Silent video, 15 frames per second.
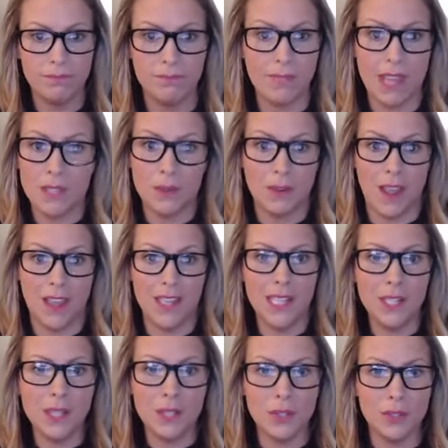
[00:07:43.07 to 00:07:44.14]
That's what I
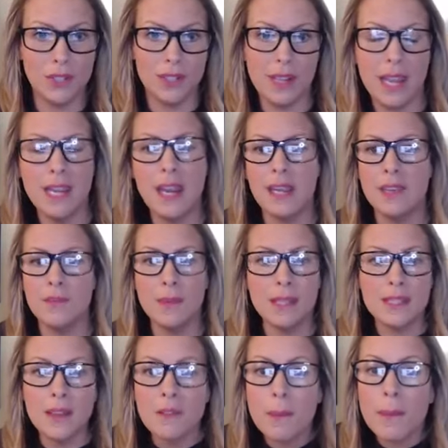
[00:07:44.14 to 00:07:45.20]
like to do at night. I give
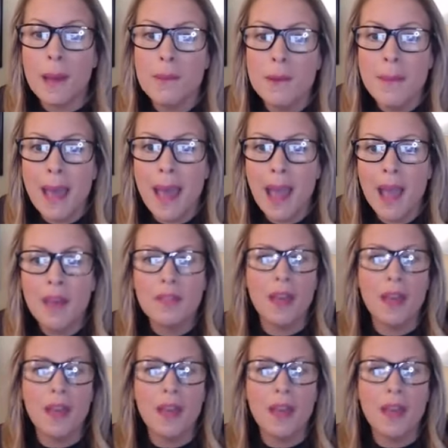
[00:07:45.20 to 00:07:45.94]
myself a bubble bath.